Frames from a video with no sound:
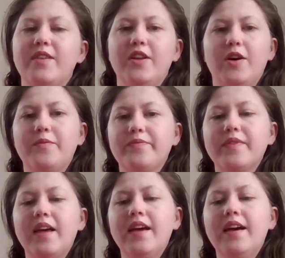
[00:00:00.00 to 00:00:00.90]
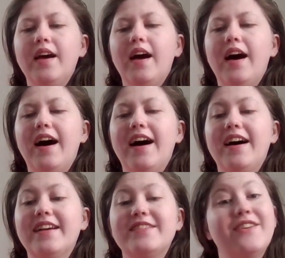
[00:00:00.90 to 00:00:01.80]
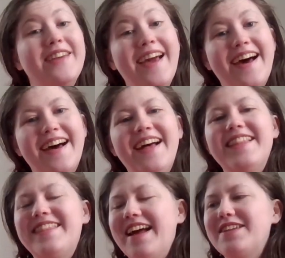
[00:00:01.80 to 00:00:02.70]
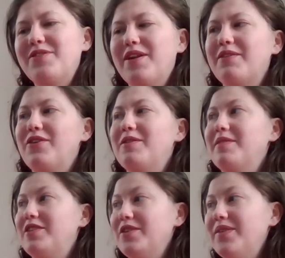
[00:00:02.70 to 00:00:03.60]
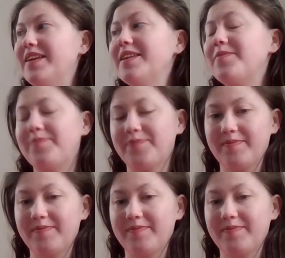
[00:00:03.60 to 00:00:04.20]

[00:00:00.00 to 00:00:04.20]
you know. So yeah, that is what I'm going to be doing.